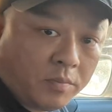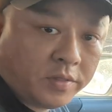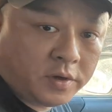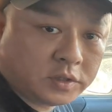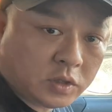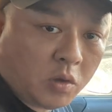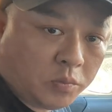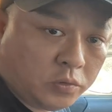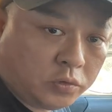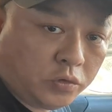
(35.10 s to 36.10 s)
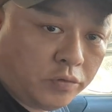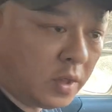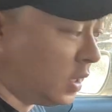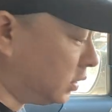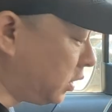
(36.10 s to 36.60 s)
but there's no Bluetooth.
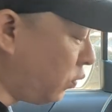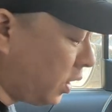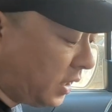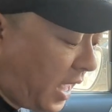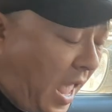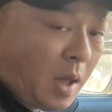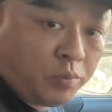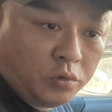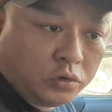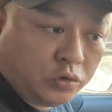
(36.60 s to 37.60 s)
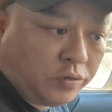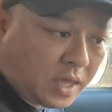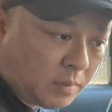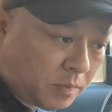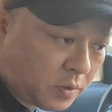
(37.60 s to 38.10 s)
So we're going to add Bluetooth
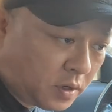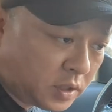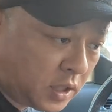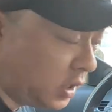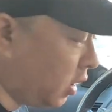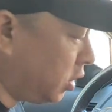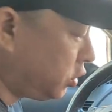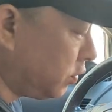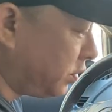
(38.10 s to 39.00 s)
capability to